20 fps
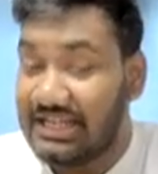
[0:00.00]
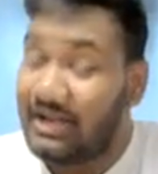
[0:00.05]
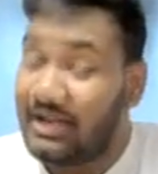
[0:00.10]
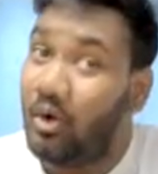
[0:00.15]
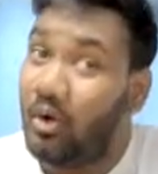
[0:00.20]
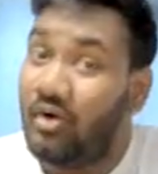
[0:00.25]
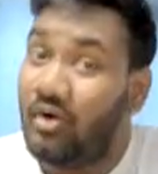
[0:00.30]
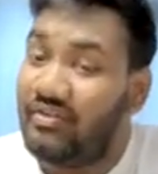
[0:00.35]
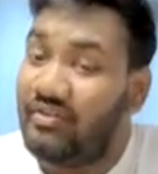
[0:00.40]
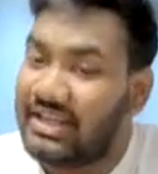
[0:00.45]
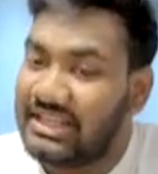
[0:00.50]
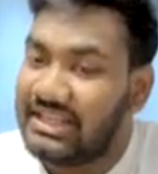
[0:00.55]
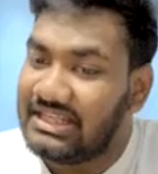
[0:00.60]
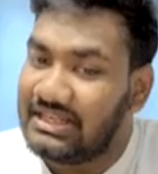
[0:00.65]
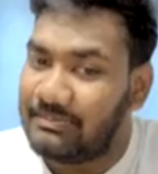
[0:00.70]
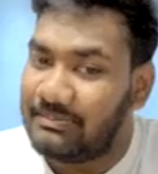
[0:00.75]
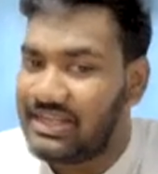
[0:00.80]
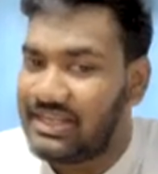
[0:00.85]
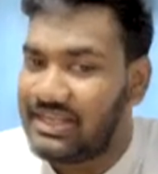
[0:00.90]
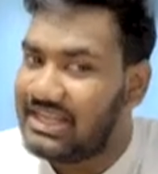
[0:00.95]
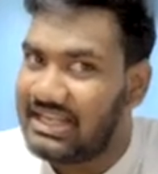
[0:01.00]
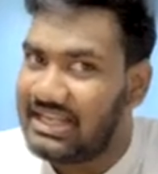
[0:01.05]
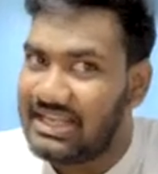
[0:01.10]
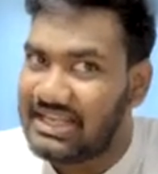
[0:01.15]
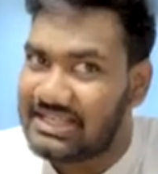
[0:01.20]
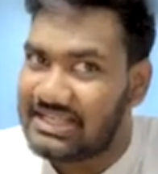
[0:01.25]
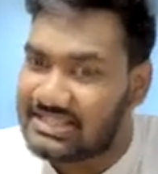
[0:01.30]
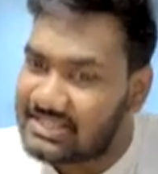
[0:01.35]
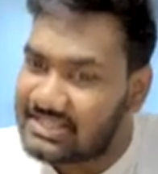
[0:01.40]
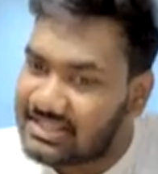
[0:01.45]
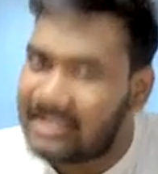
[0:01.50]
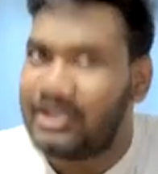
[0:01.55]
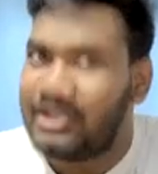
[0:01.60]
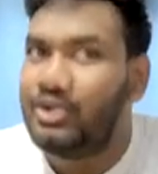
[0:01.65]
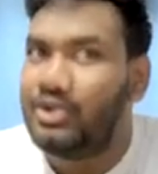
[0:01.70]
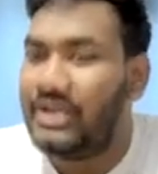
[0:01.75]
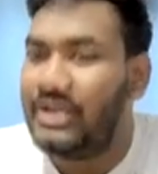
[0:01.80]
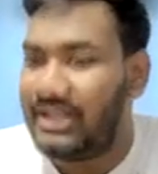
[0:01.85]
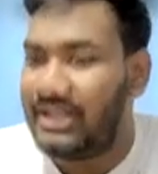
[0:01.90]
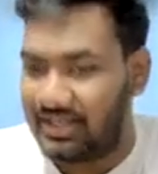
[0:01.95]
over here, PED is
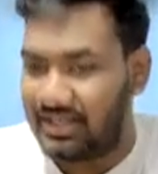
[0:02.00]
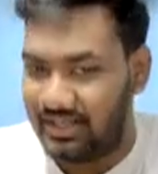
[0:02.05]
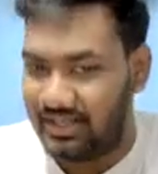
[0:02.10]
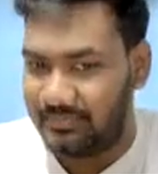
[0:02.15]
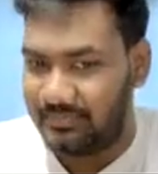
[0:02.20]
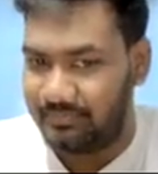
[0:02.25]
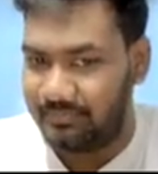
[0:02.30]
unitary.